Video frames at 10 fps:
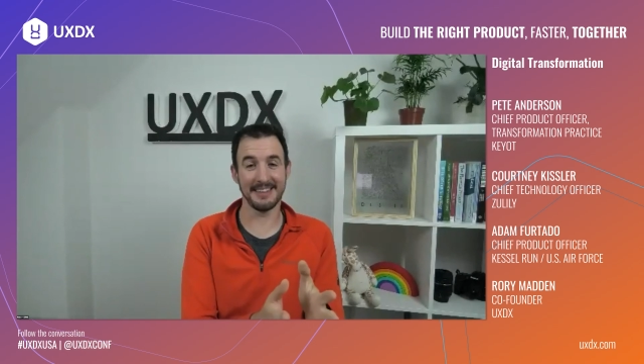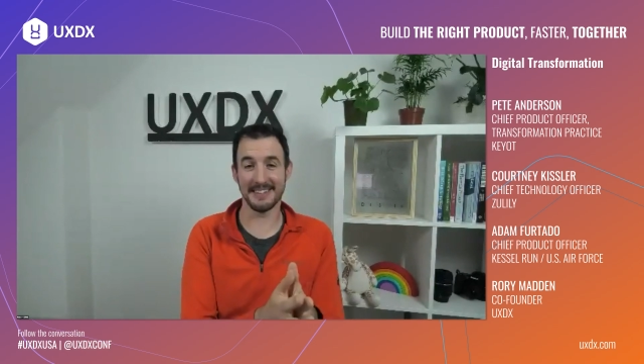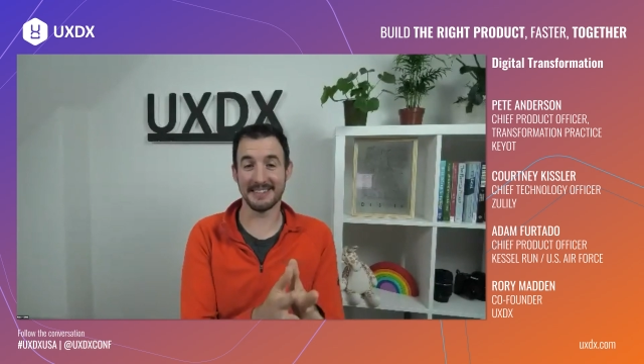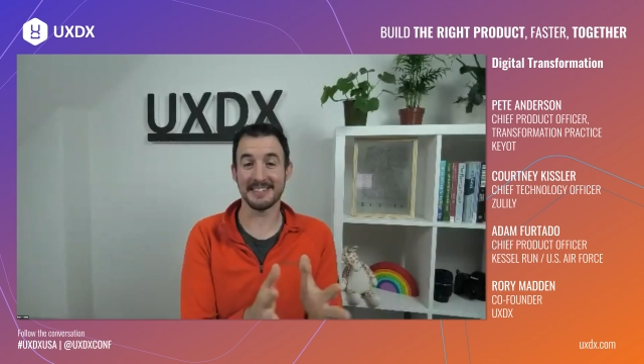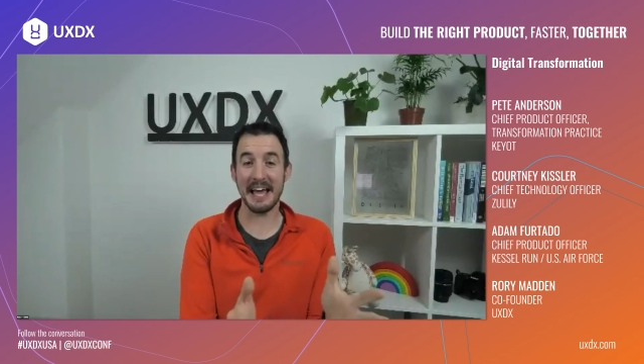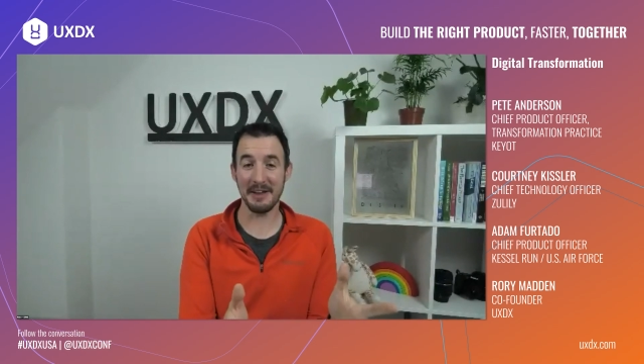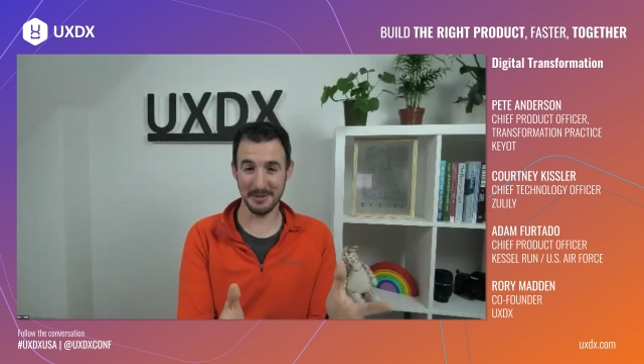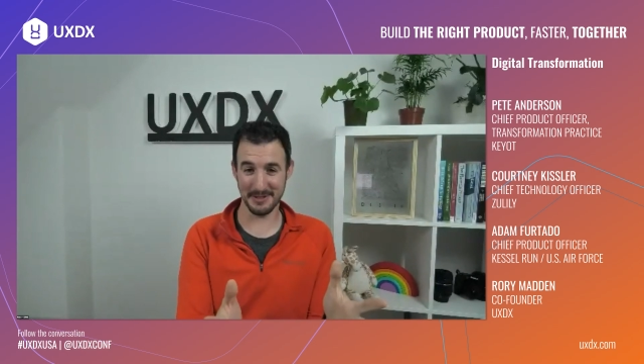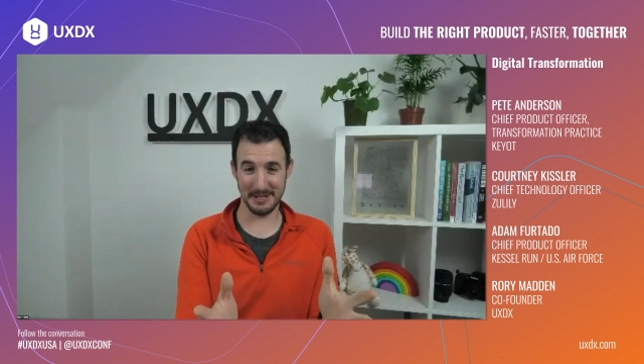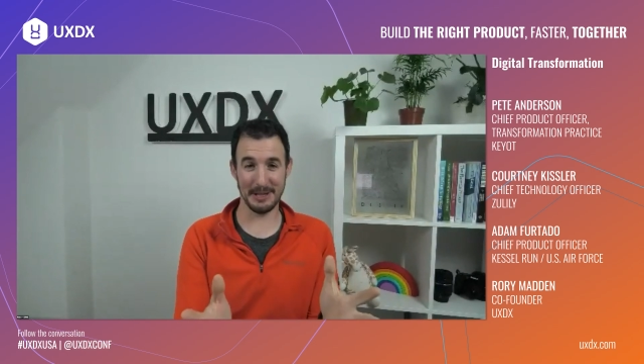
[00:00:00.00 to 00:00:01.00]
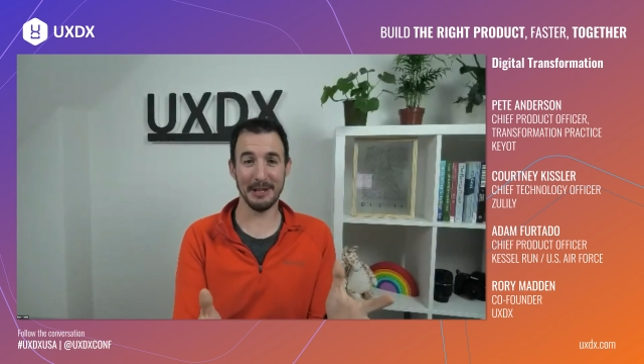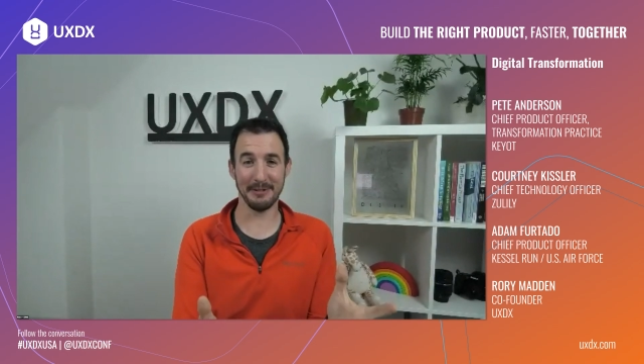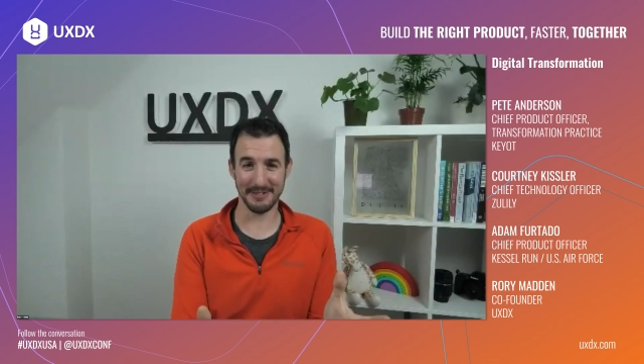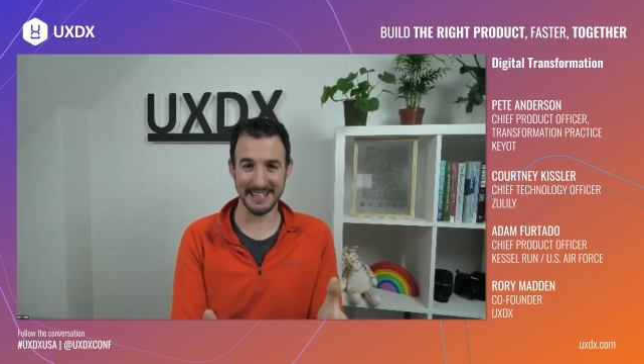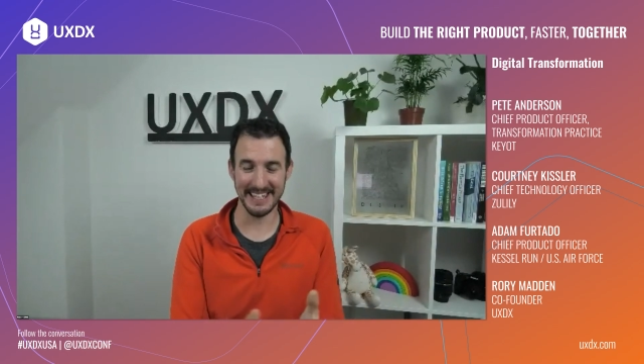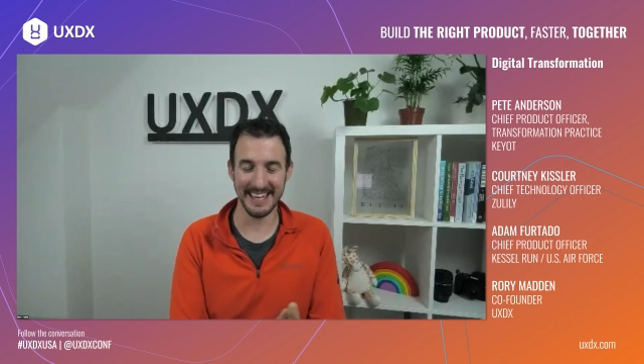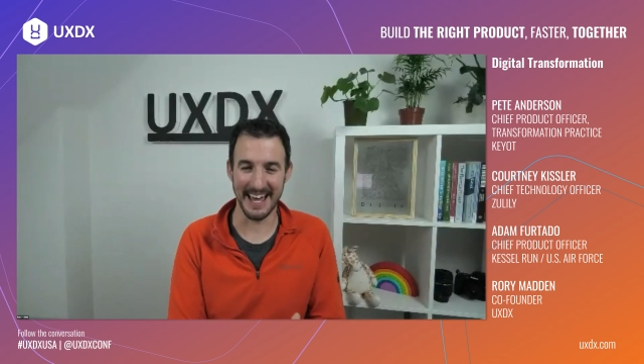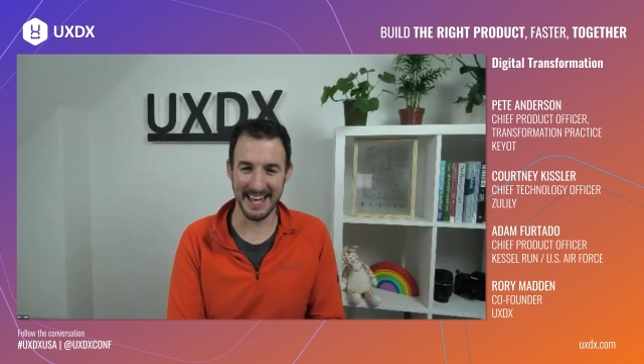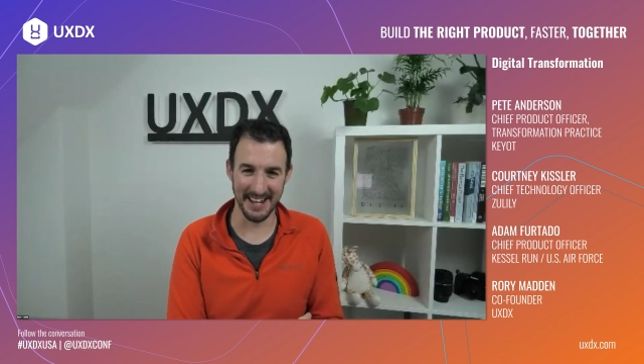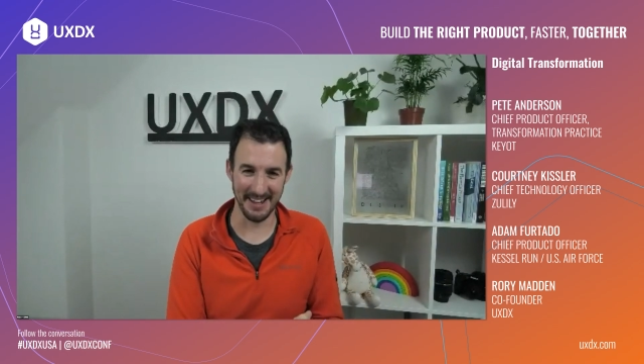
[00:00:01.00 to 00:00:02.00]
sounds lovely,
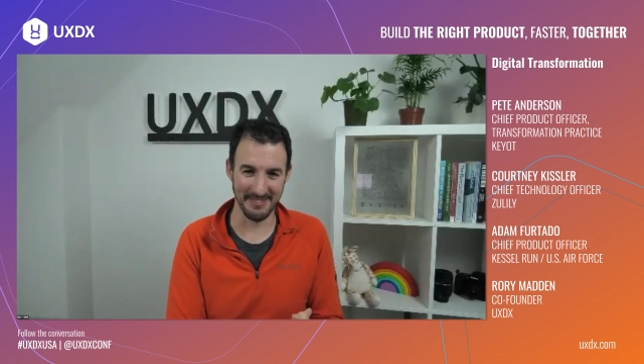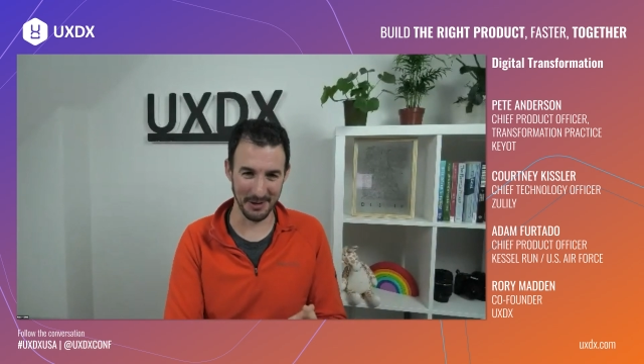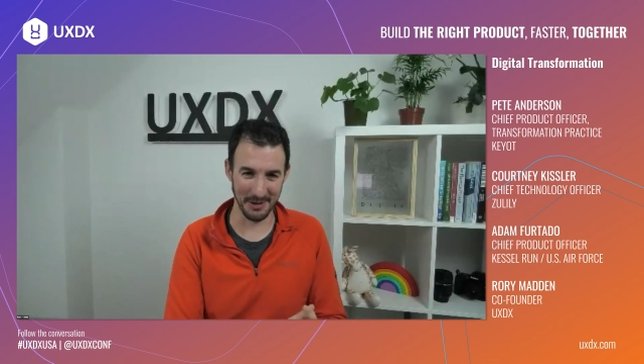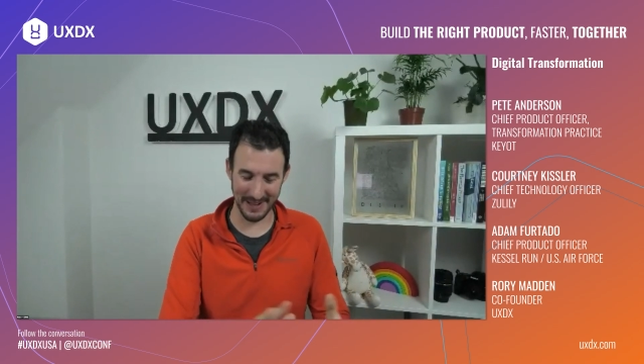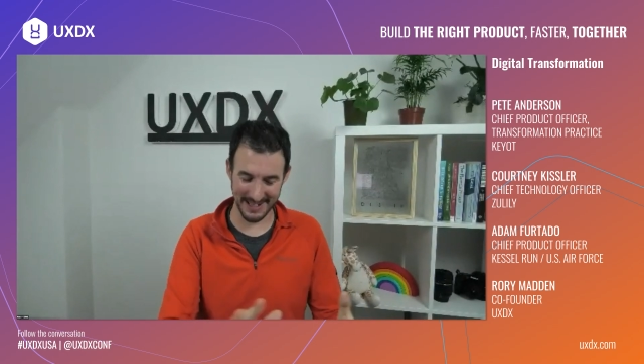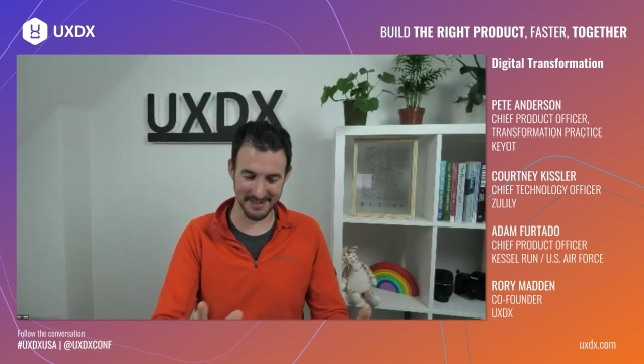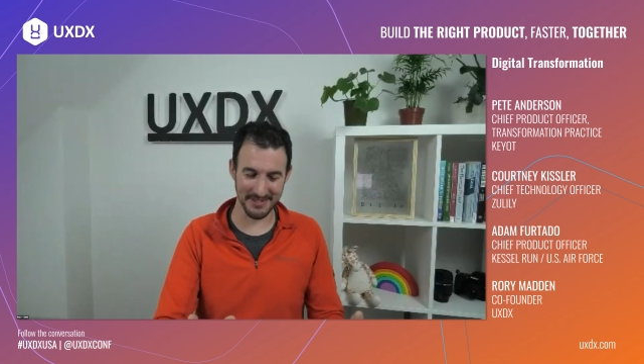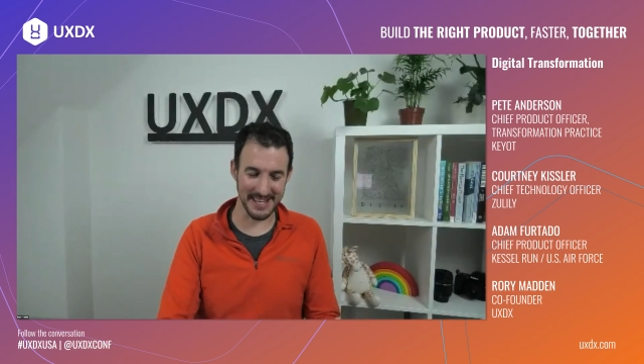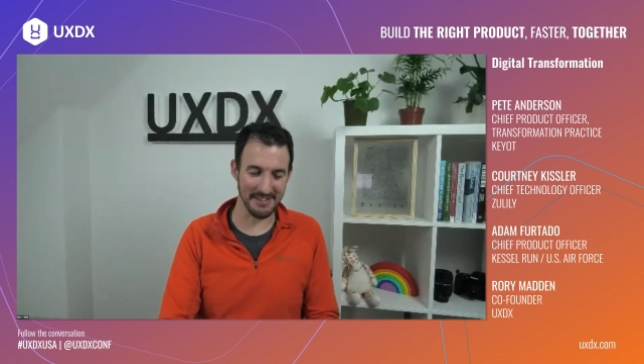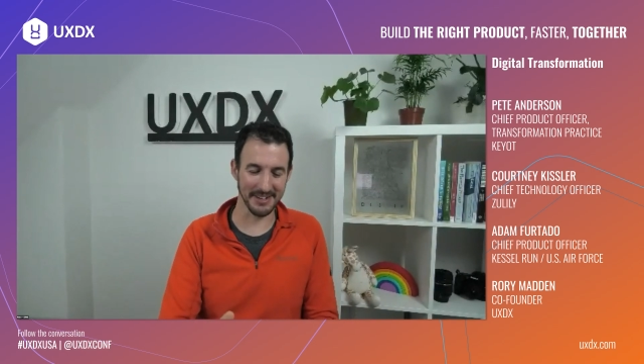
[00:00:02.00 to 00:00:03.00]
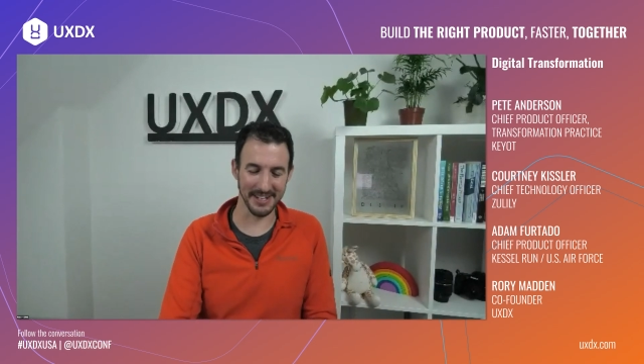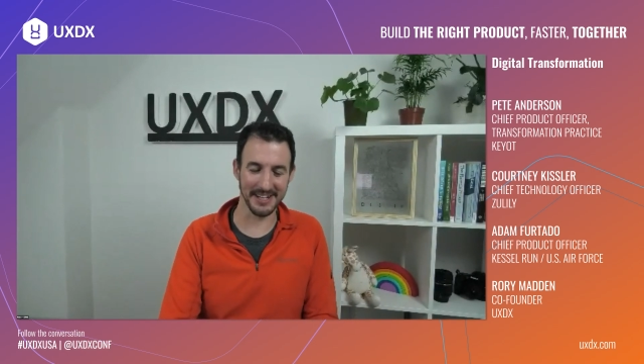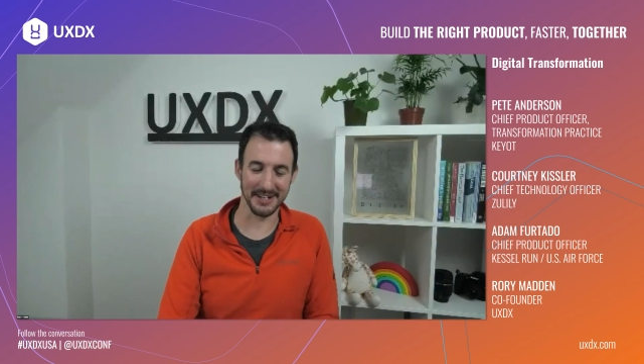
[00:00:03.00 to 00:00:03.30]
and I'm going to play devil's advocate here because